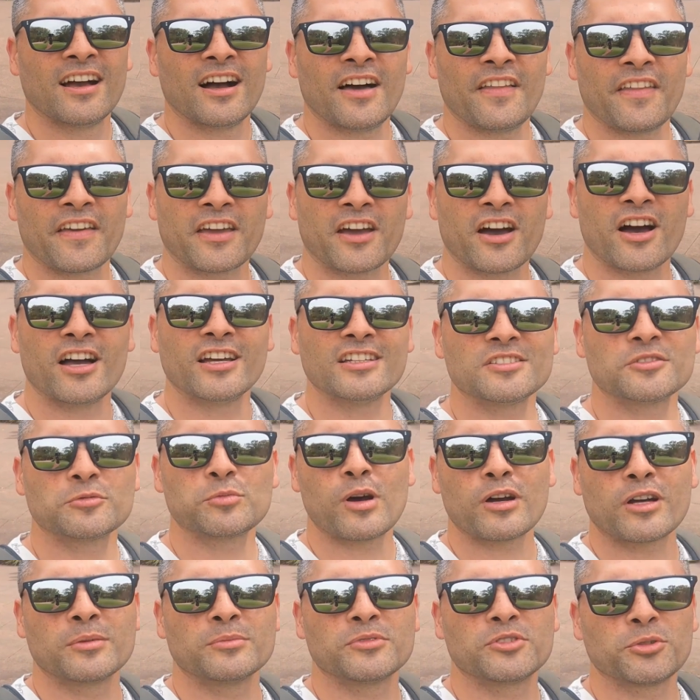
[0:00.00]
Hi there guys,
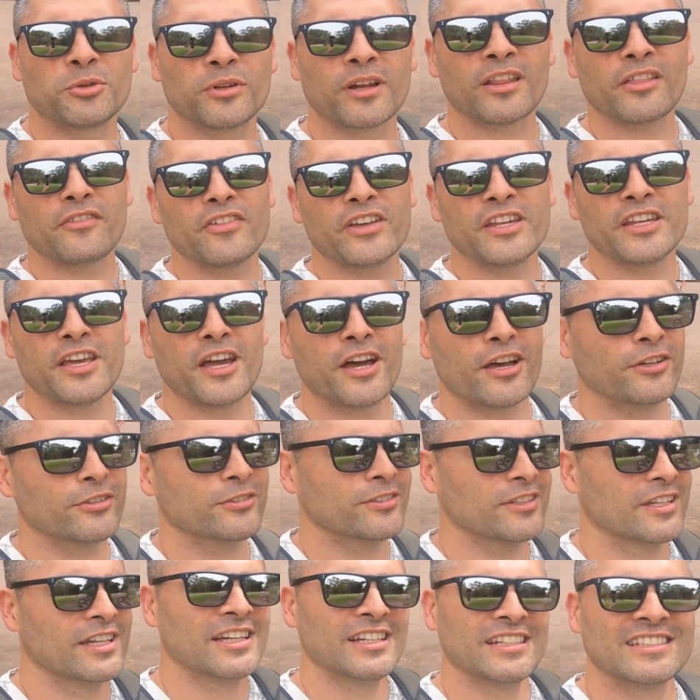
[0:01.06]
welcome to another video.
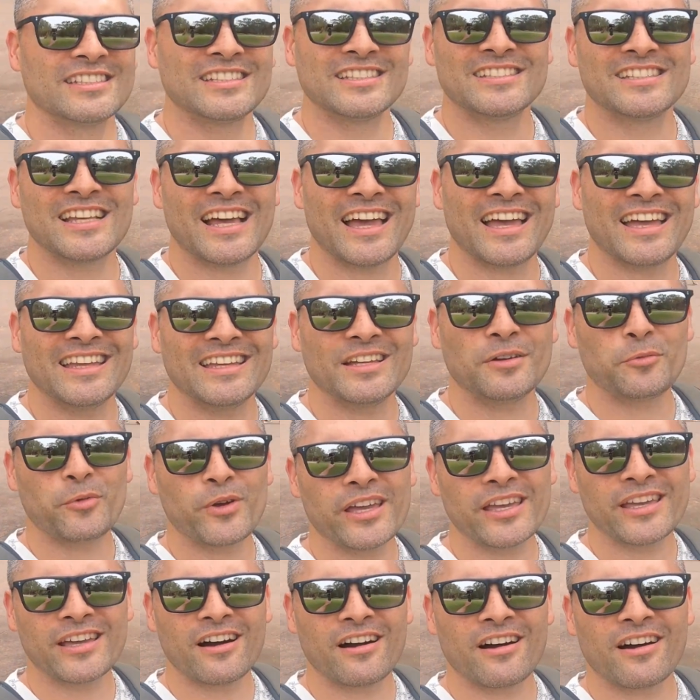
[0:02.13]
Today
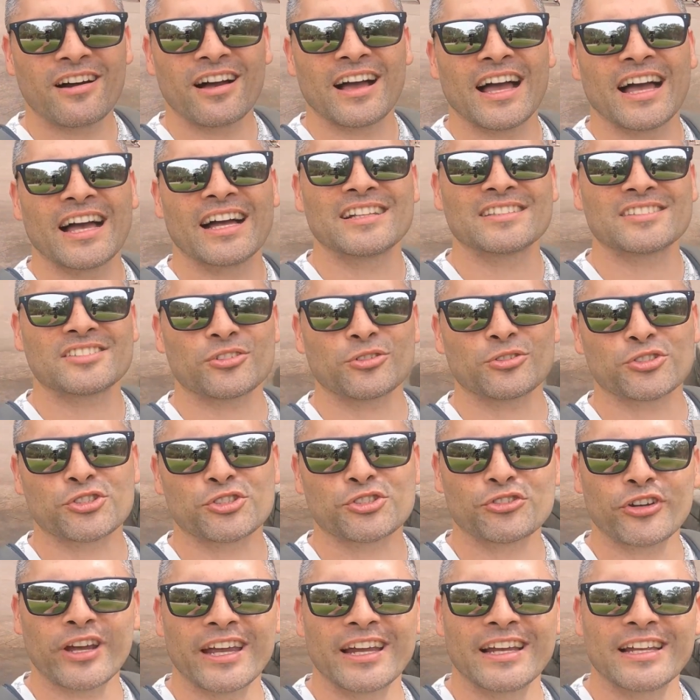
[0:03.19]
we are at
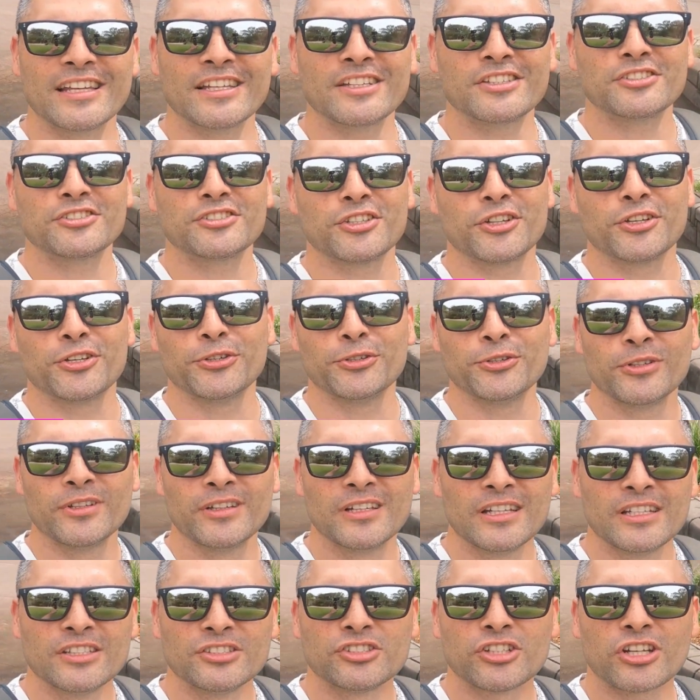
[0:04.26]
Australia Zoo,
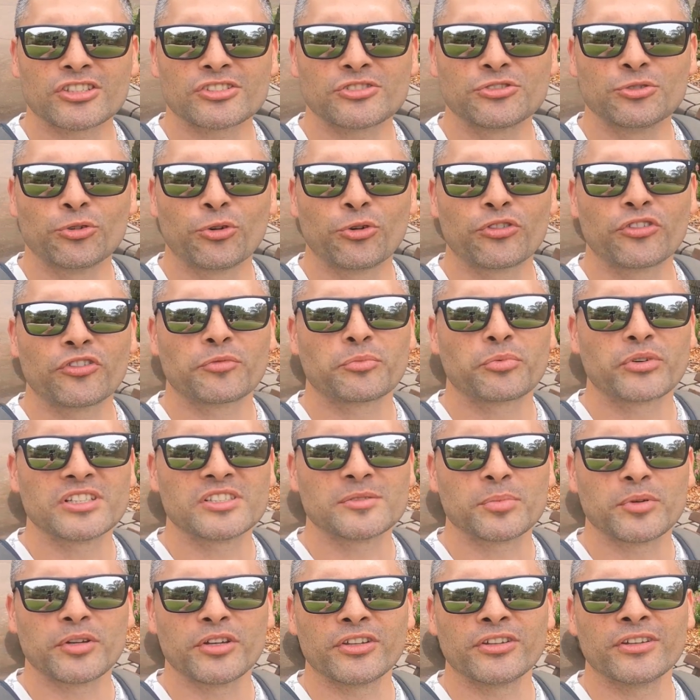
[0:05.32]
just north of
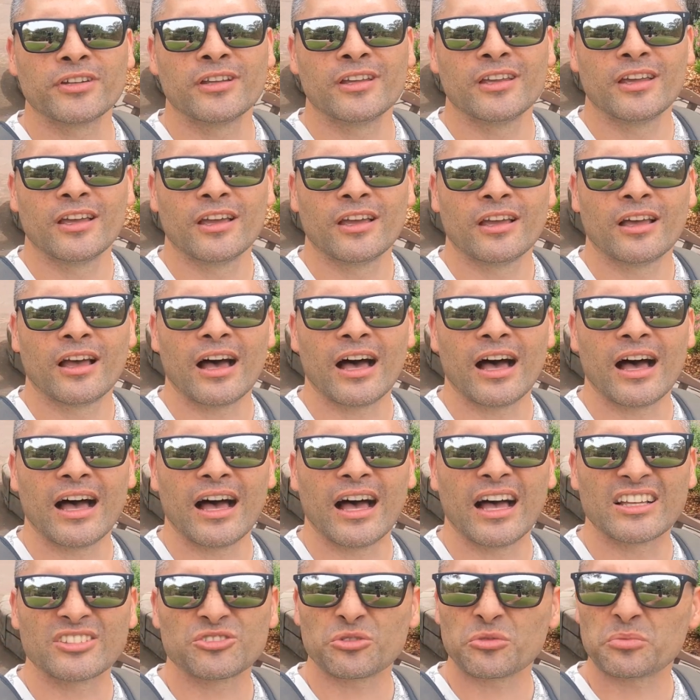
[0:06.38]
Brisbane,
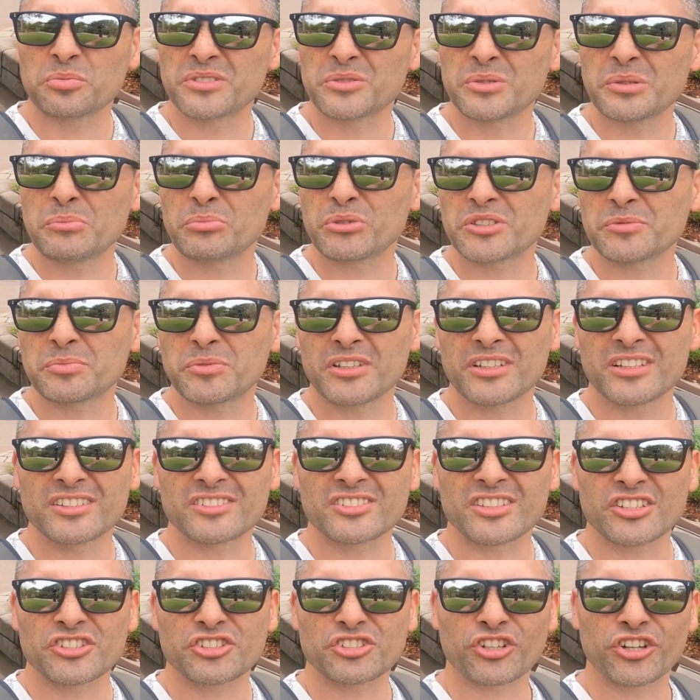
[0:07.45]
sort of between Brisbane and the
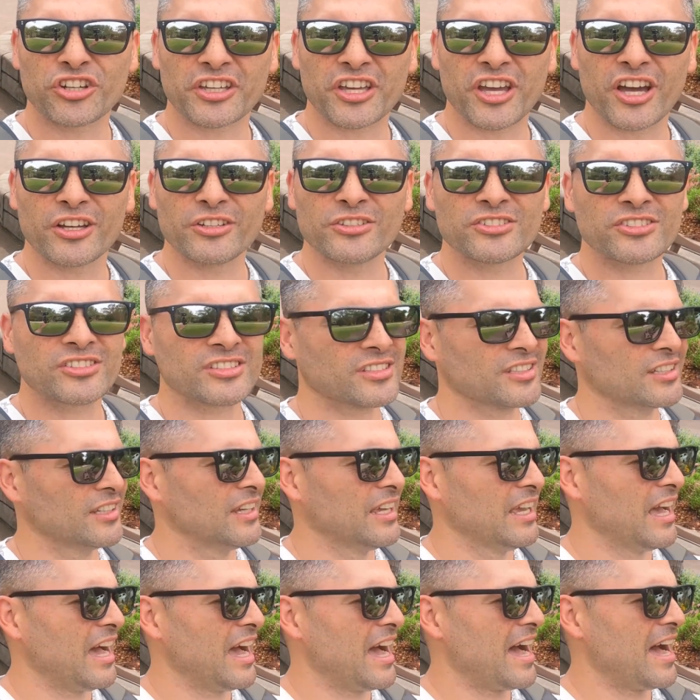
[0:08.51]
Sunshine Coast.
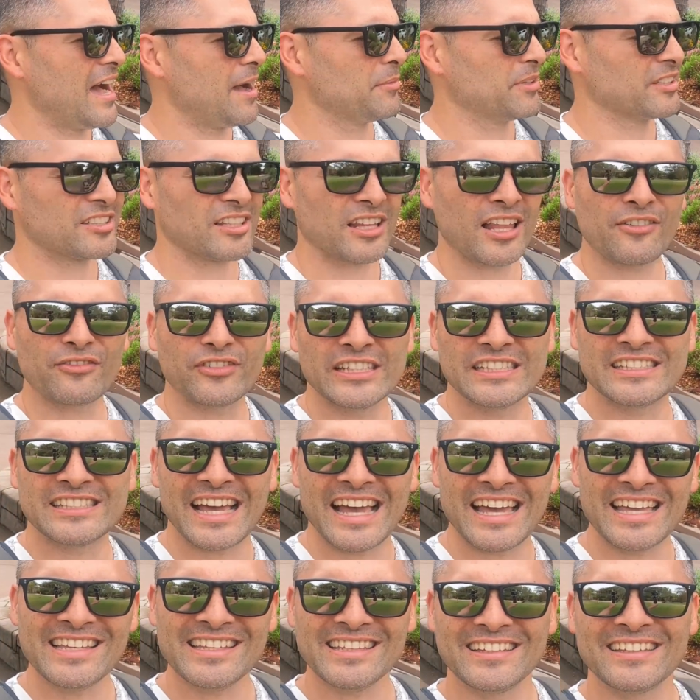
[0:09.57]
It's a lovely
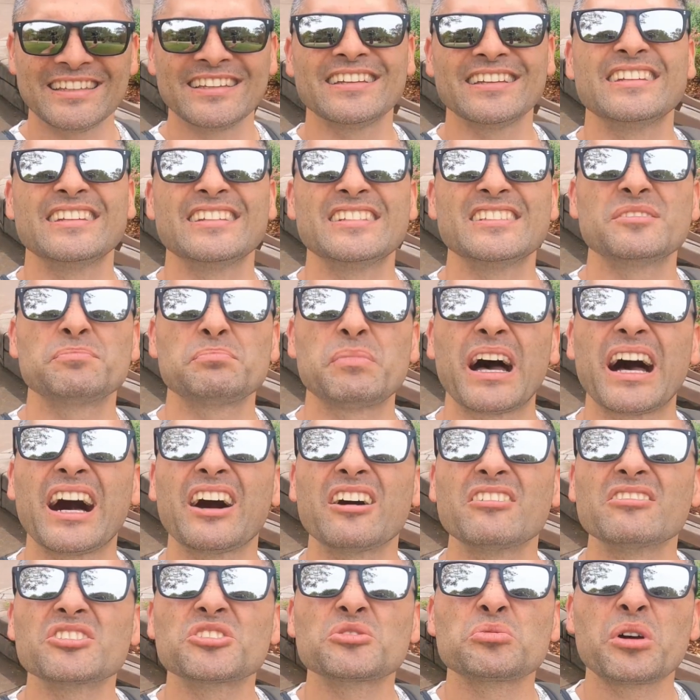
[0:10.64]
day, it's
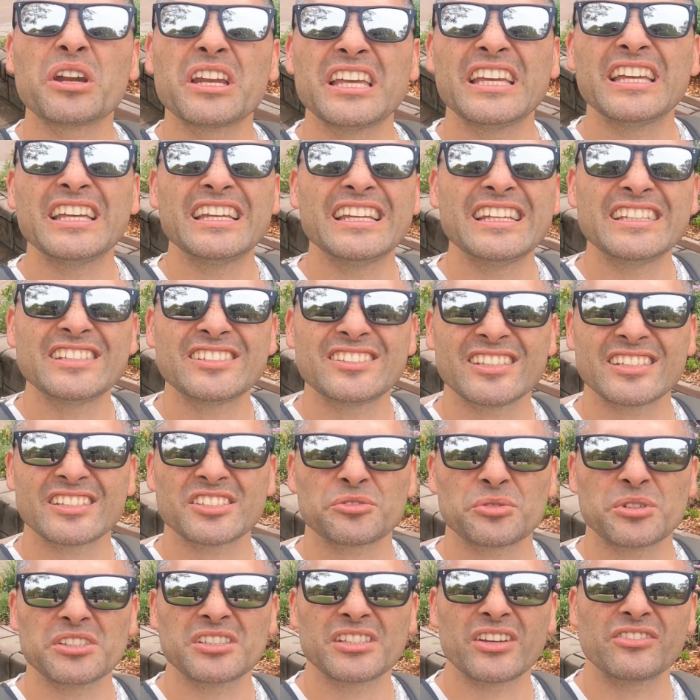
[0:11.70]
about
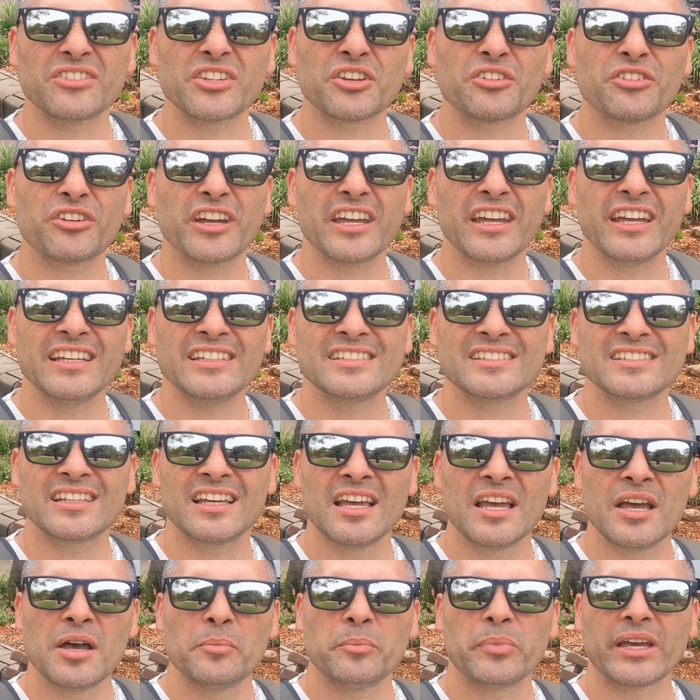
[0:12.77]
26, 27 degrees,
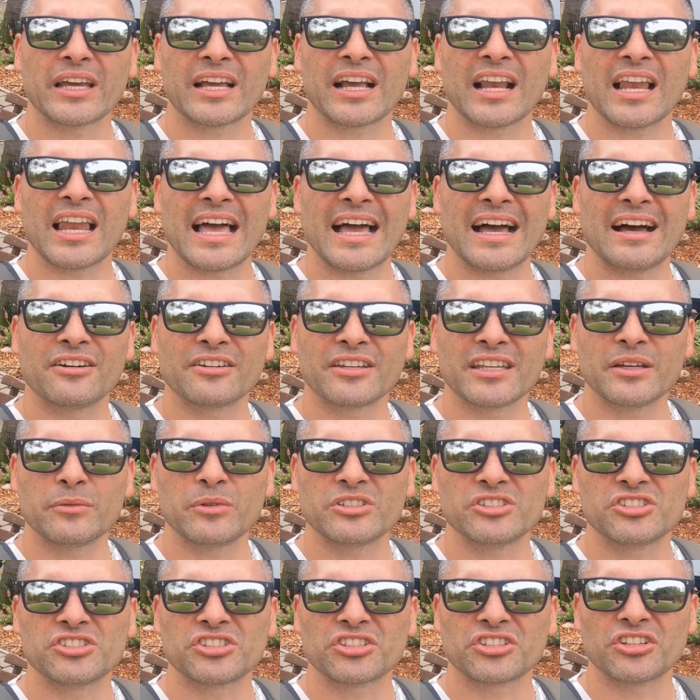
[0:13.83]
a bit cloudy,
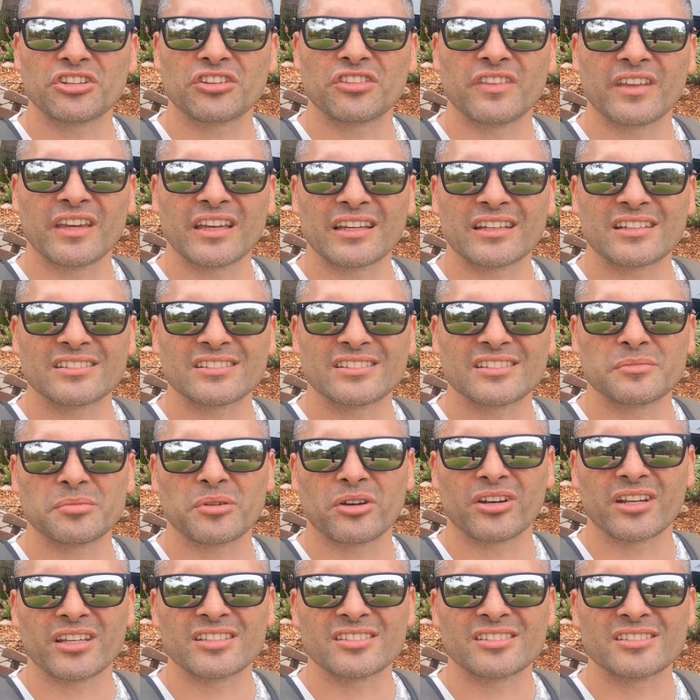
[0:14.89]
which is a good thing because to
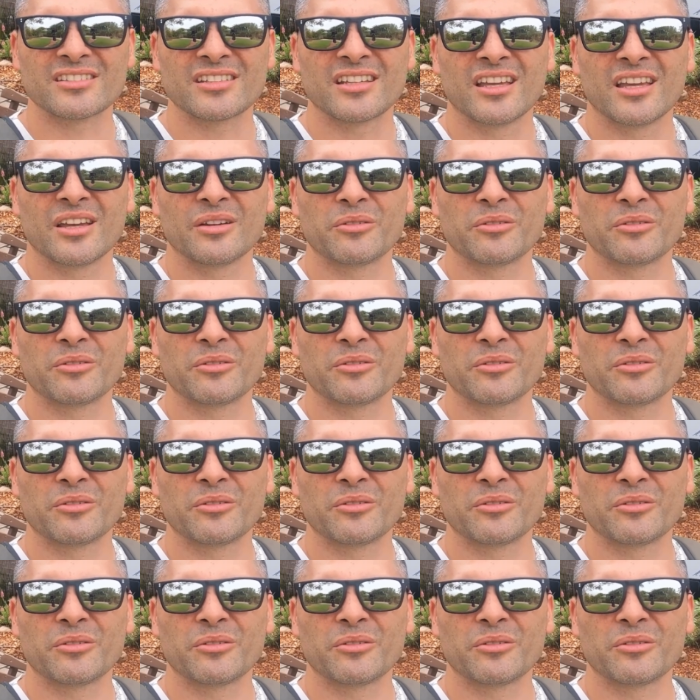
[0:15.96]
be honest,